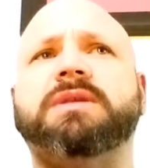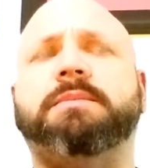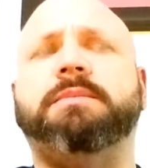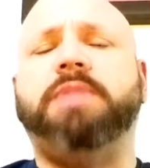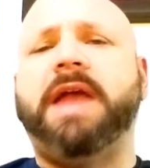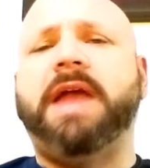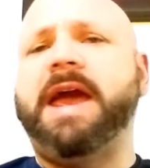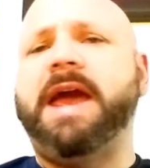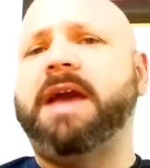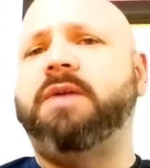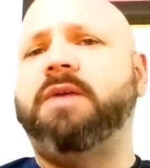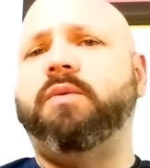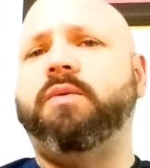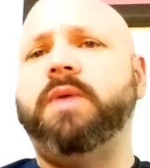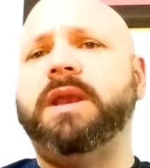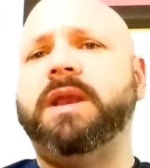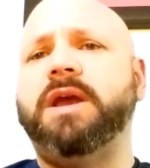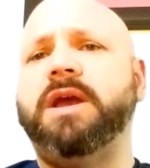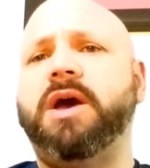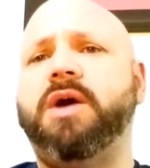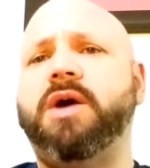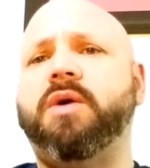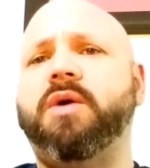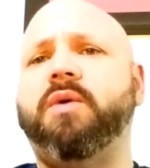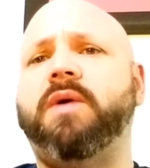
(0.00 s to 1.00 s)
the Black
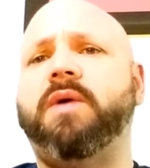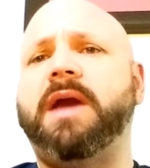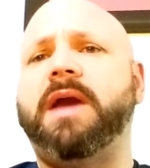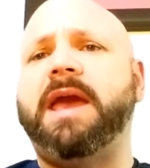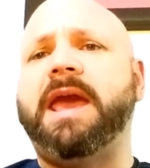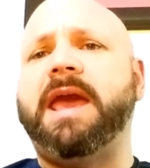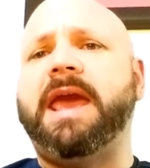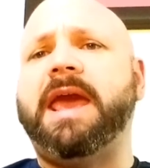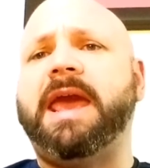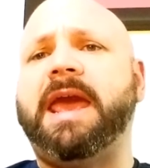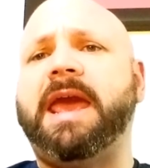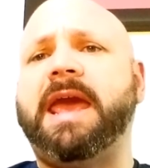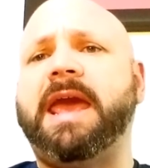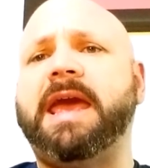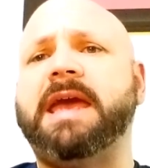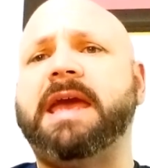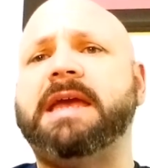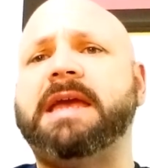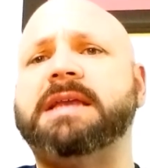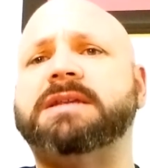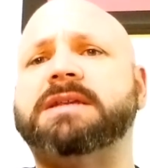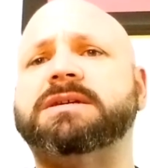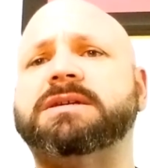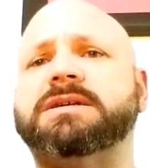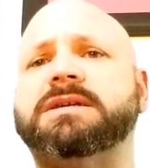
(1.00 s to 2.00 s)
Widow
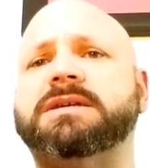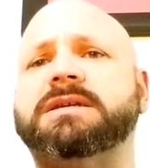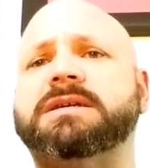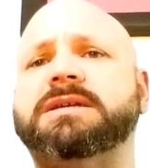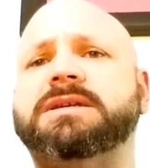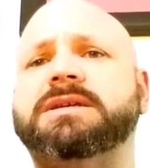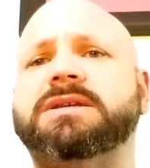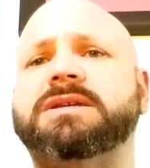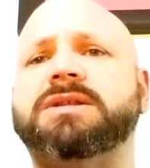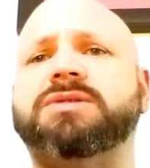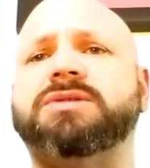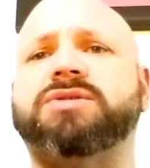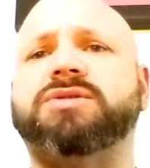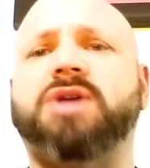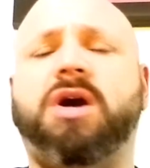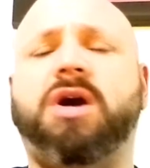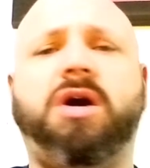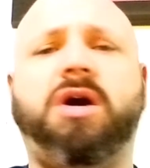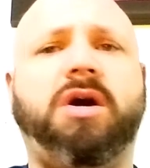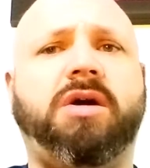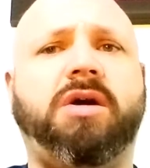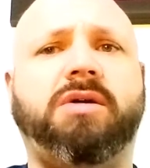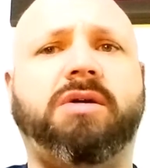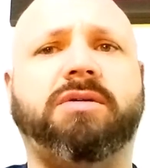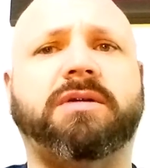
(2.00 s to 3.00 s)
and the
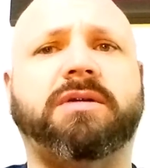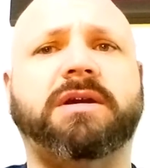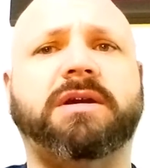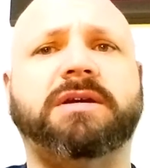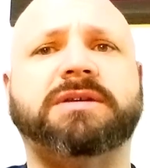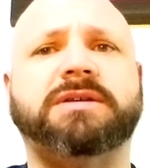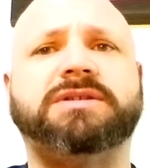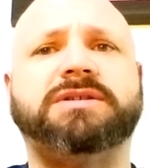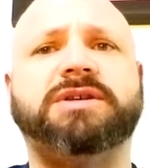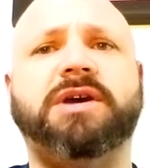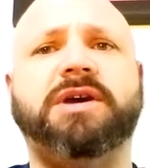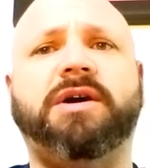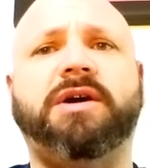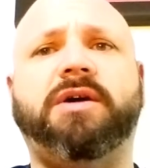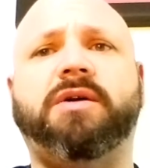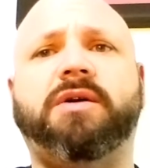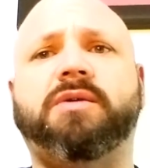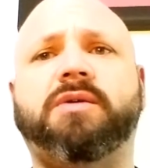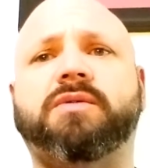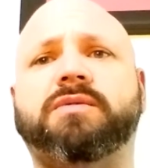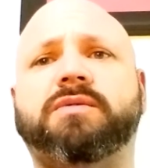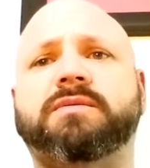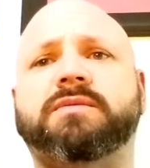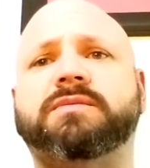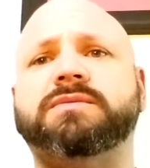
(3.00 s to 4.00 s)
Hulk.
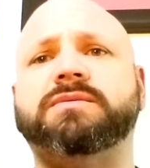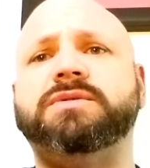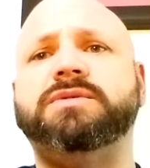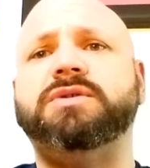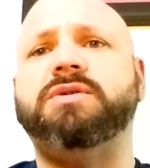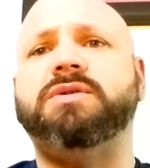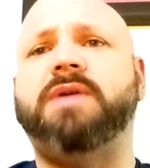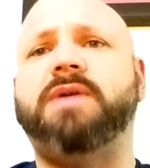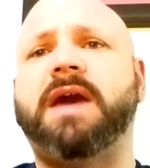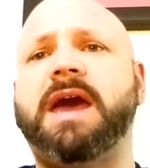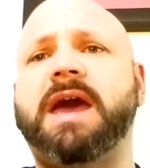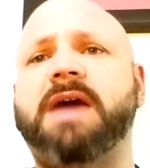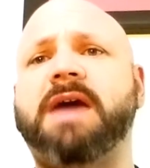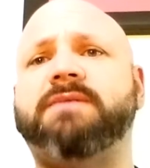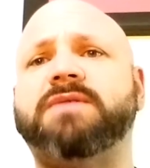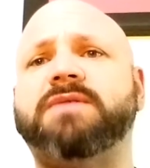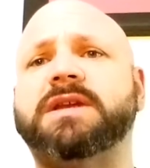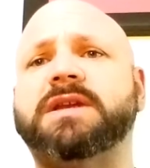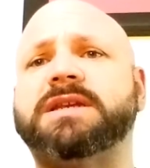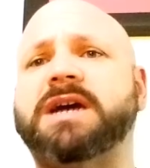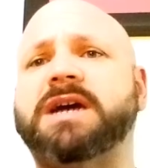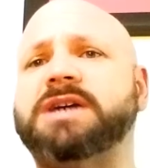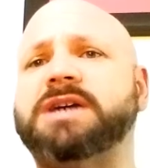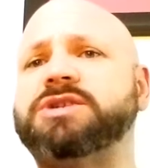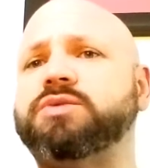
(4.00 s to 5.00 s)
So you have
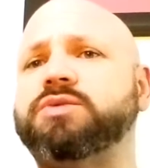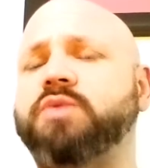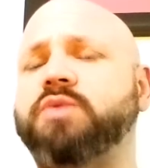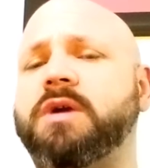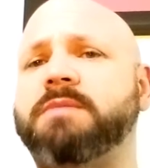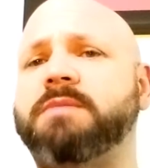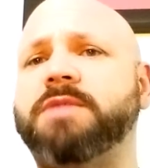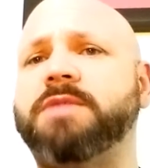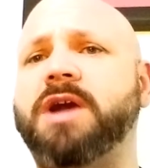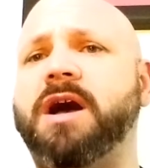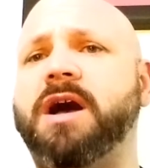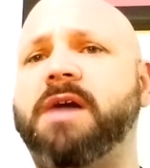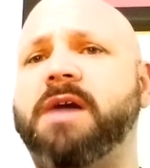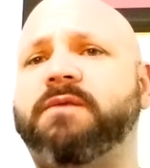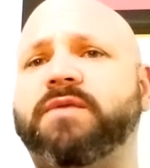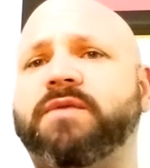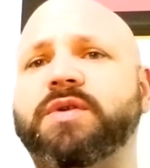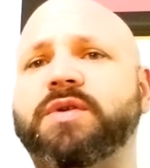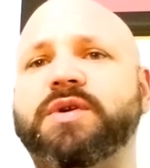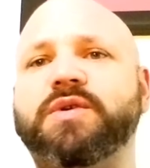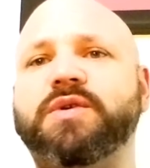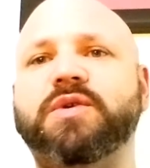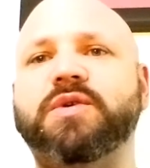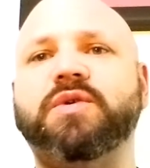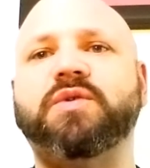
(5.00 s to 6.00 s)
Natasha
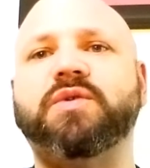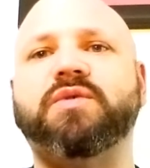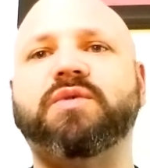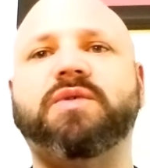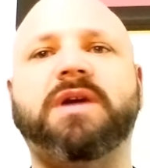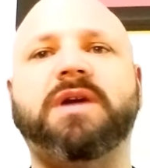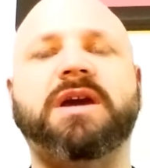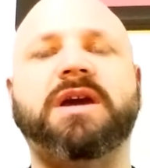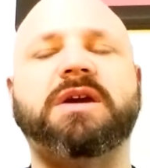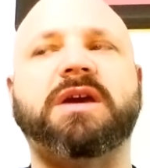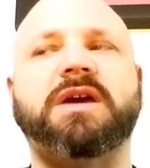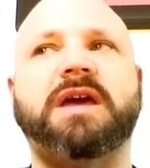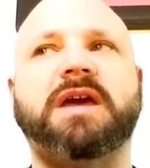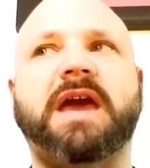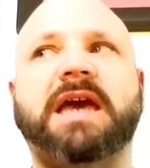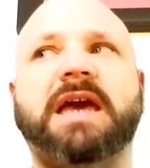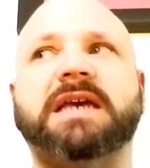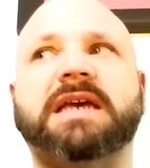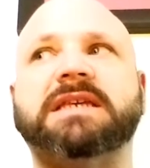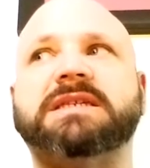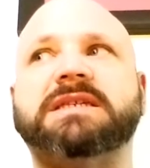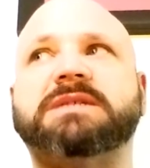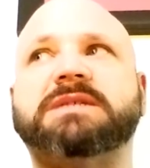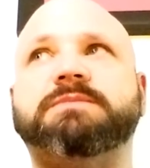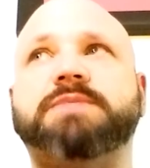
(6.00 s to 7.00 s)
Romanoff, who
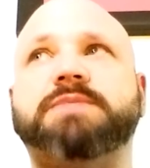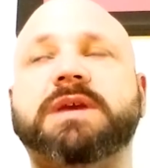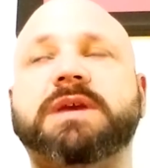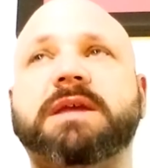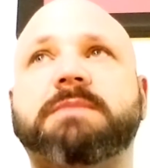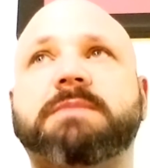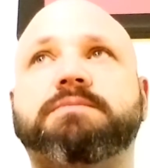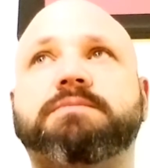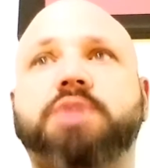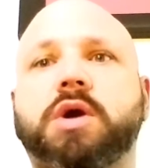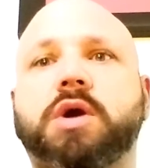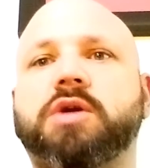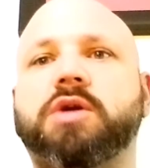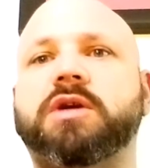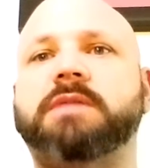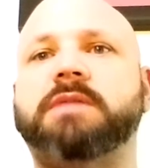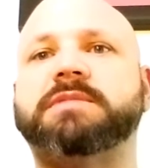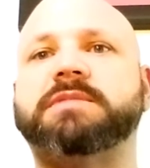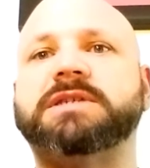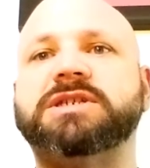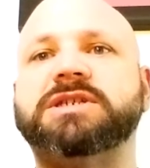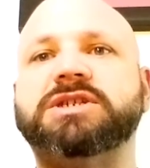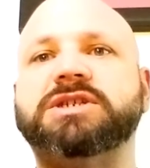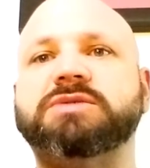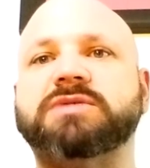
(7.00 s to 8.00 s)
has been
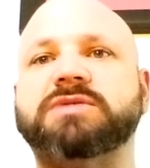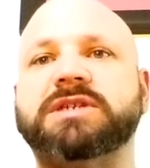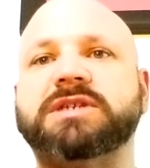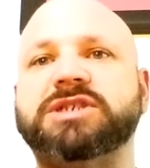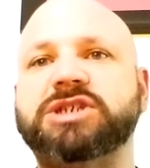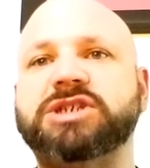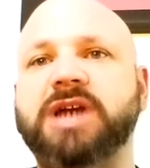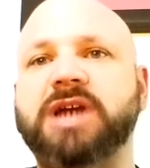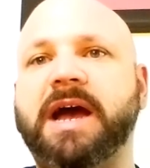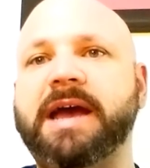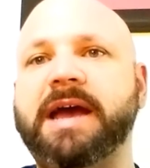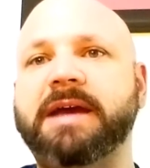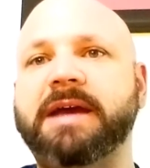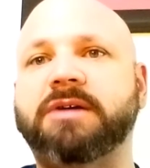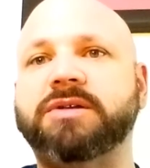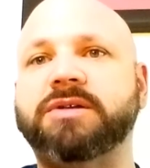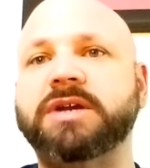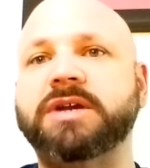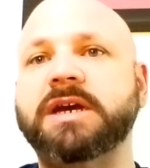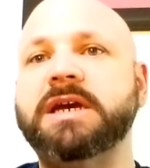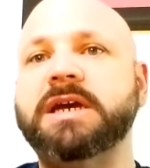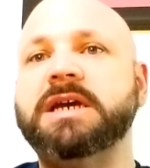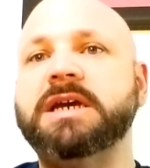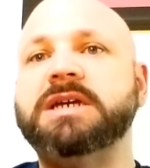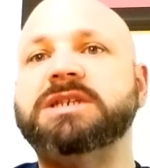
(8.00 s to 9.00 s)
programmed since she was a
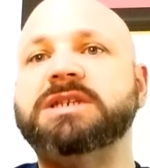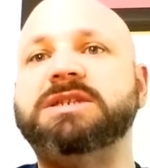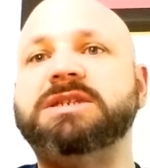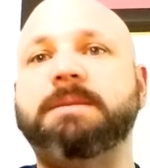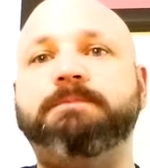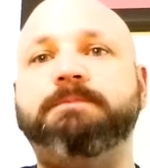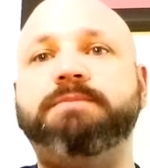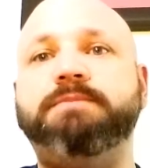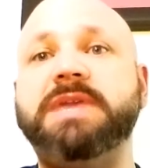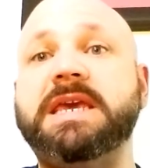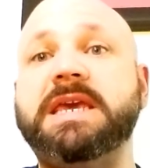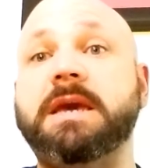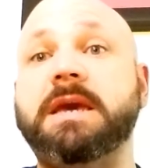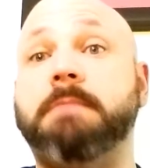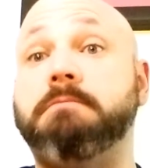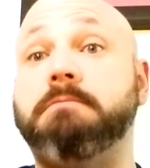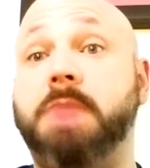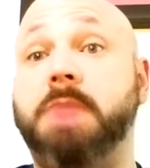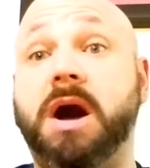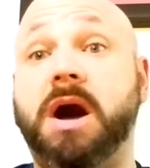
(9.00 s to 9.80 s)
child to be a